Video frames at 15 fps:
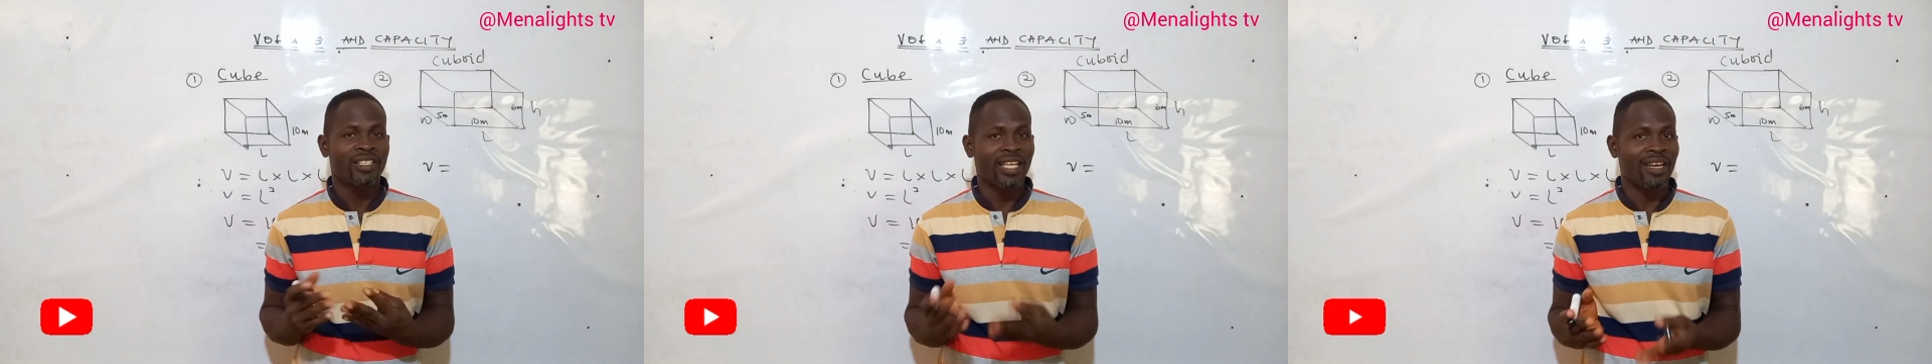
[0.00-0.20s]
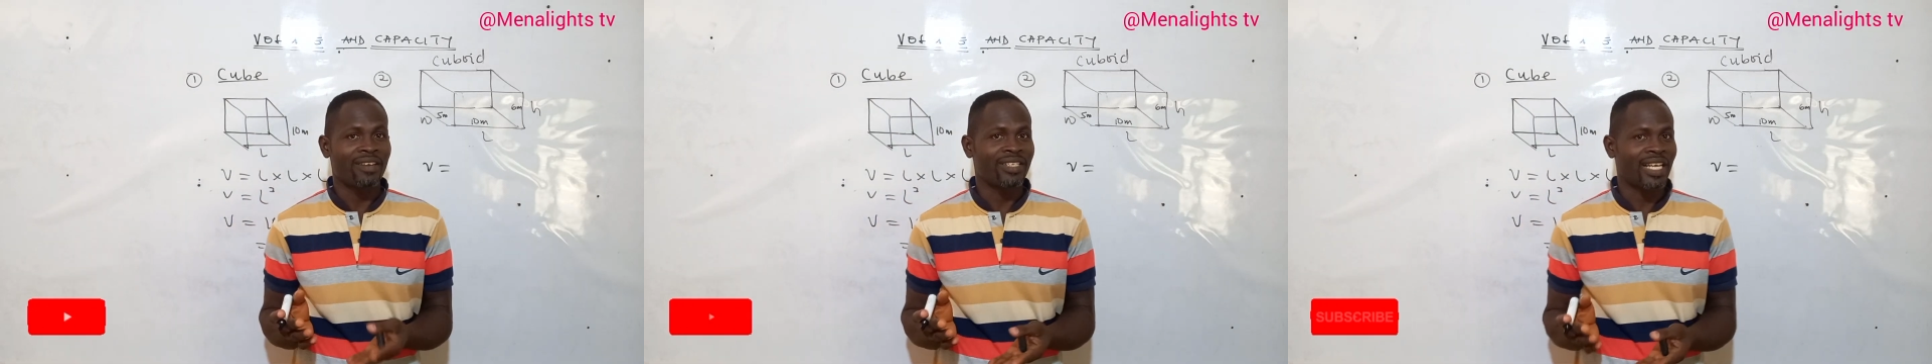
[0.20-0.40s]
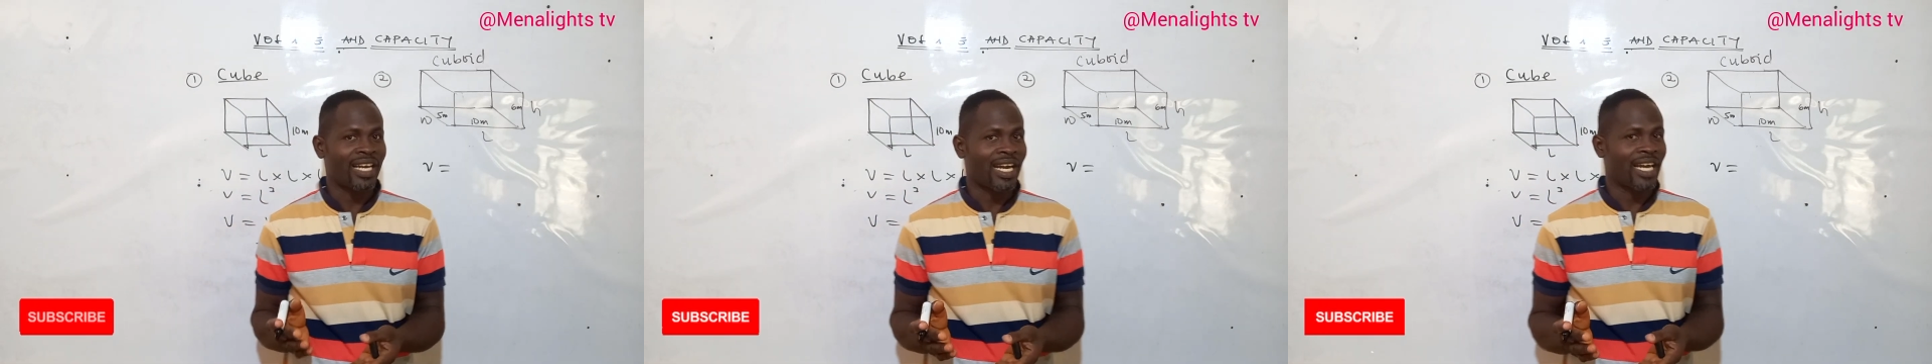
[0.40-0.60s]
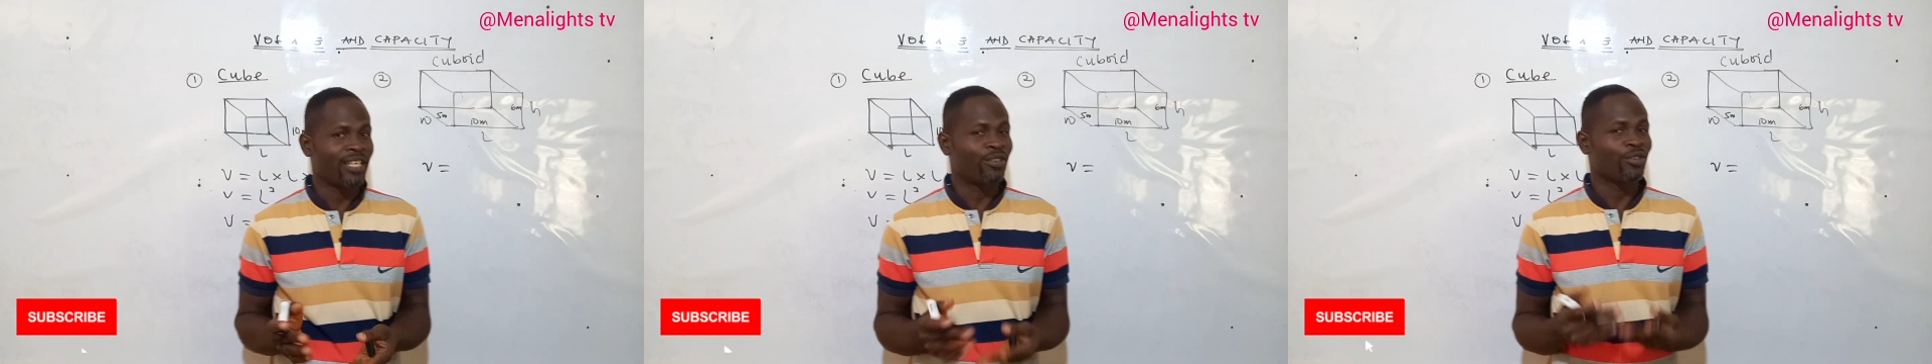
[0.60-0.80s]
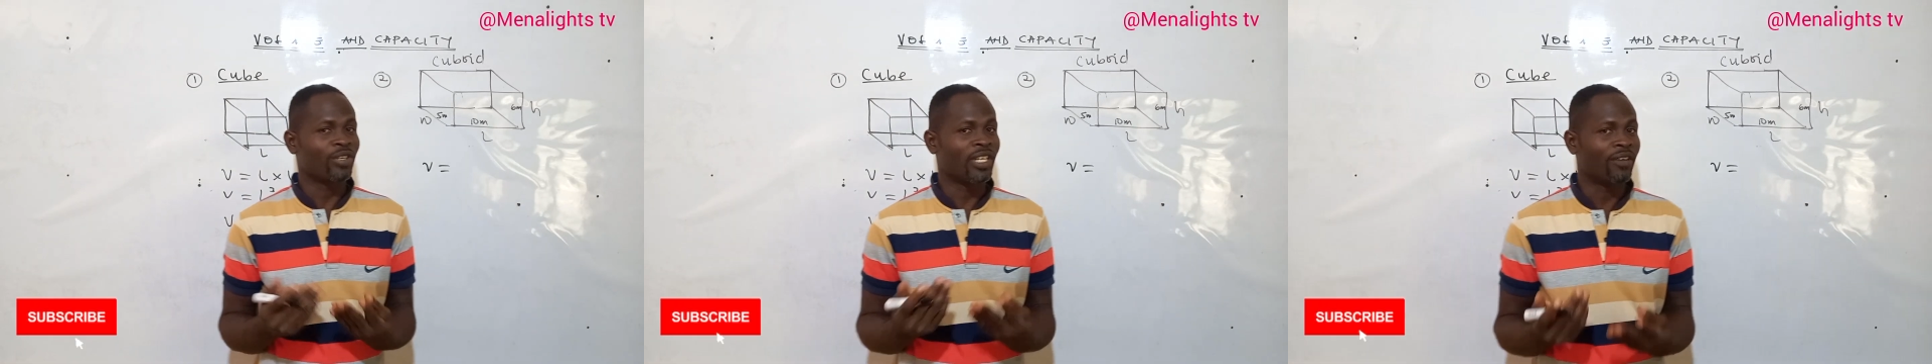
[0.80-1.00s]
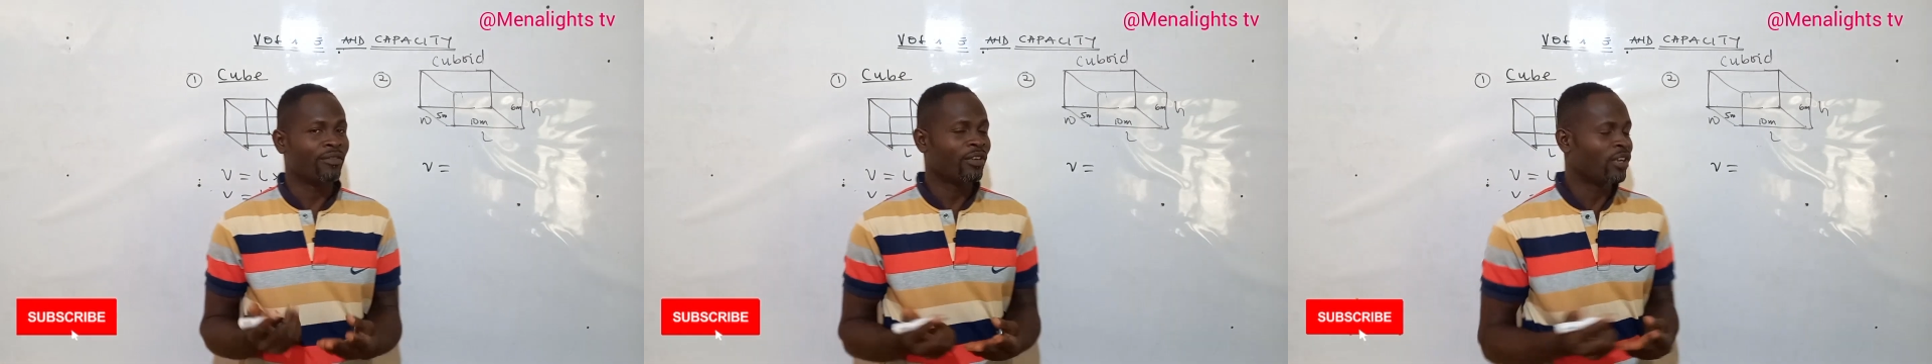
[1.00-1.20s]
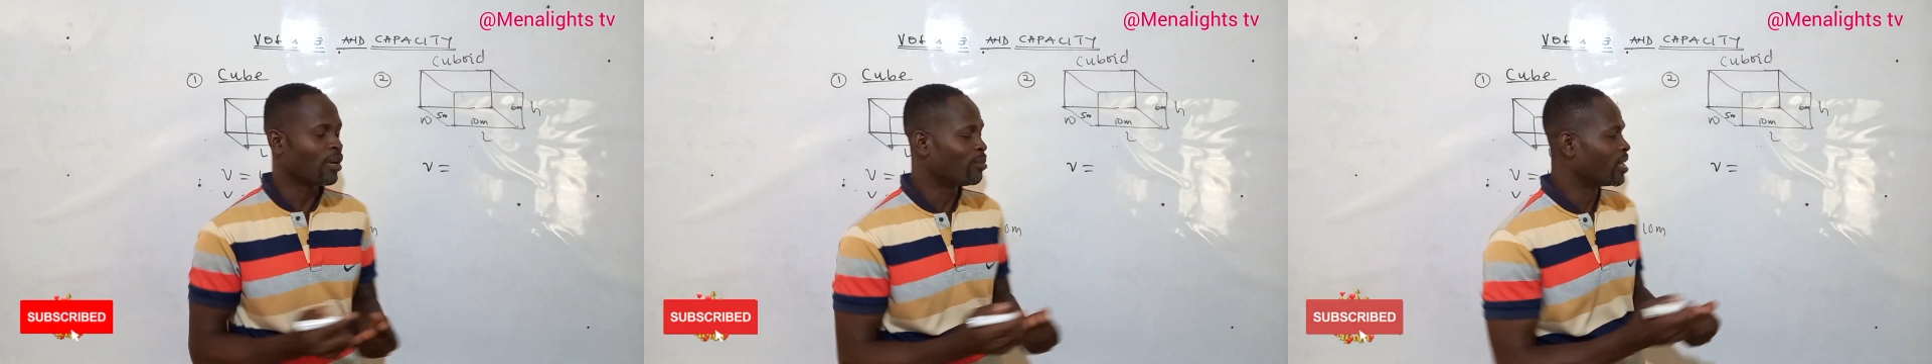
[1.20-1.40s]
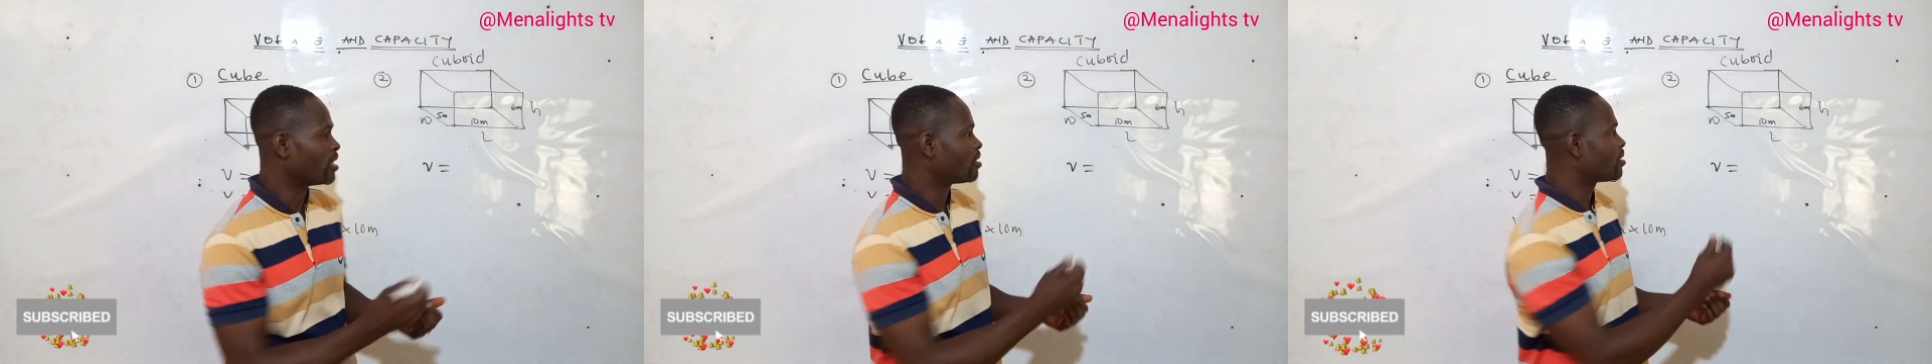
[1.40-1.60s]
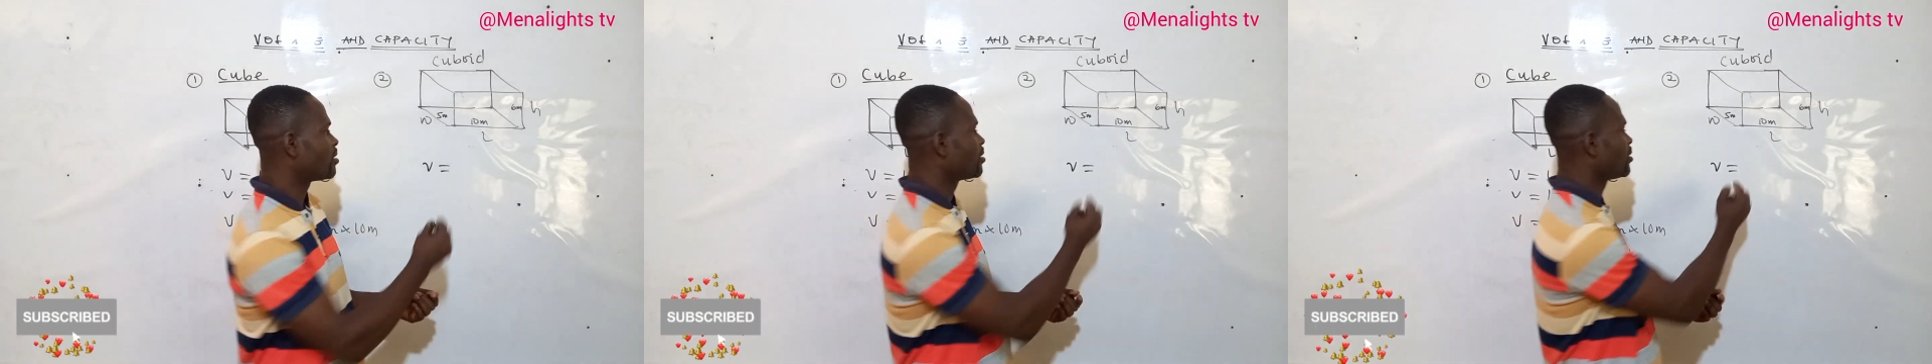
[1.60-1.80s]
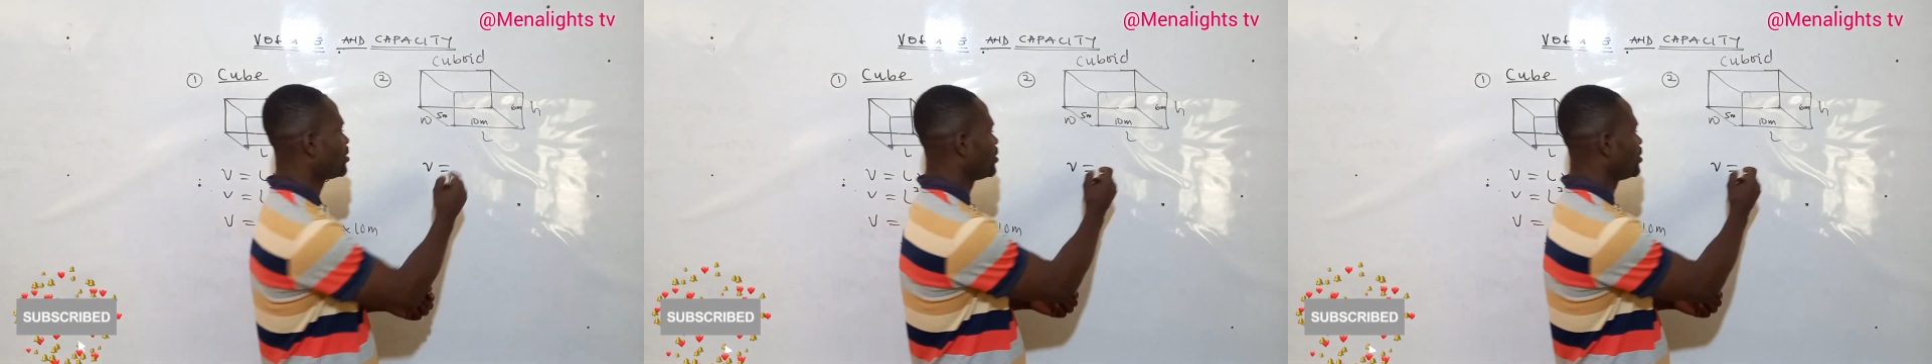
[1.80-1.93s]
times the height. So the volume is